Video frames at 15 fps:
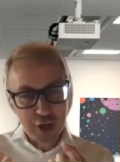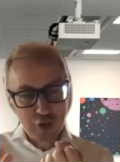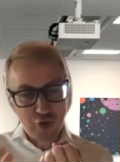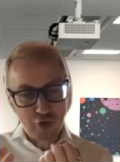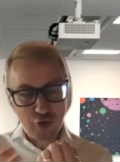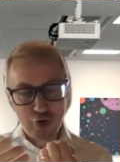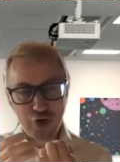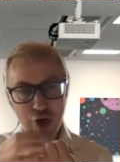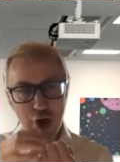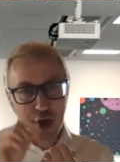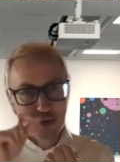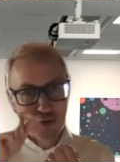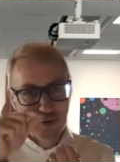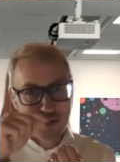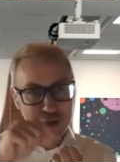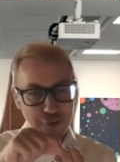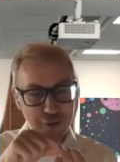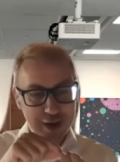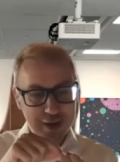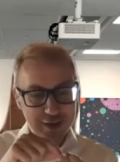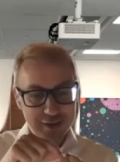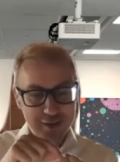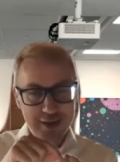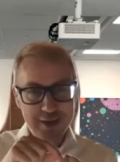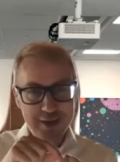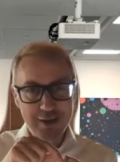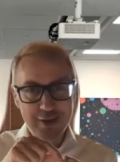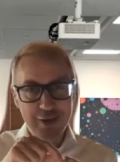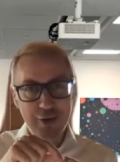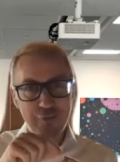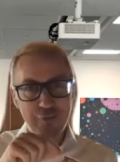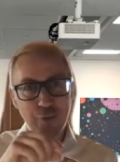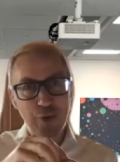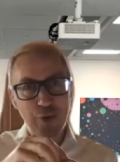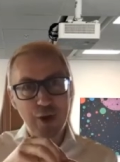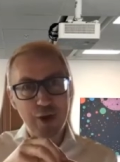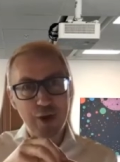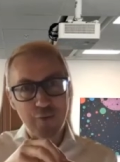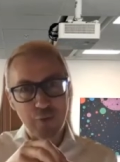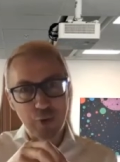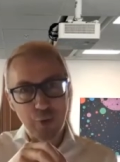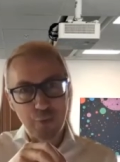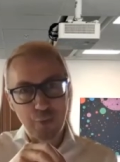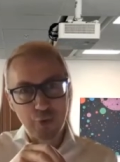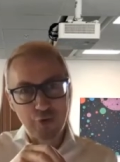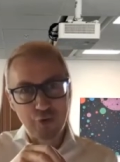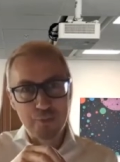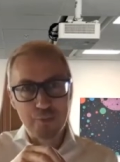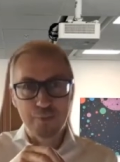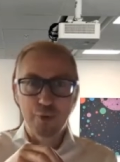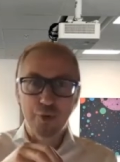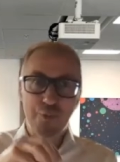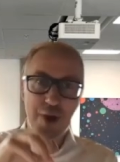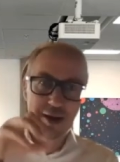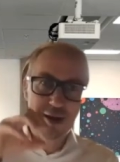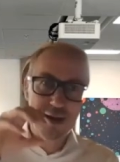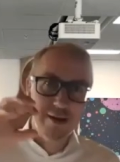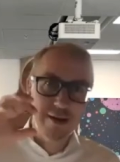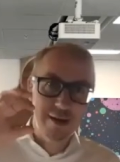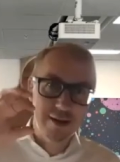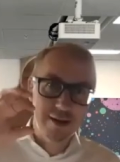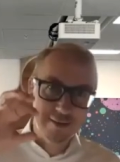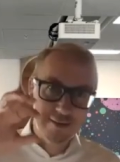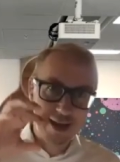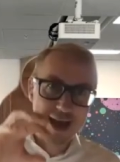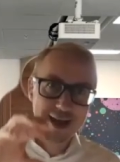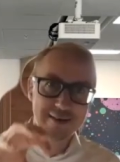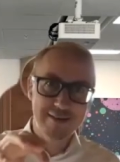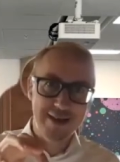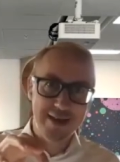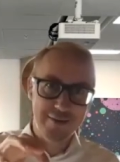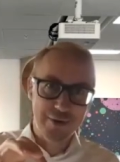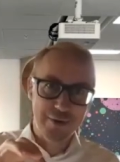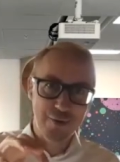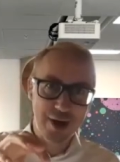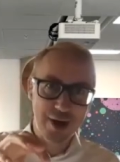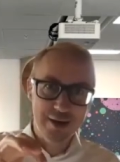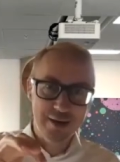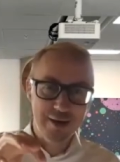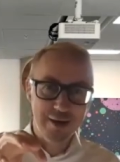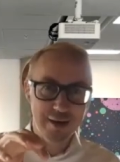you're not directly, if you want to put money in a tax haven, right?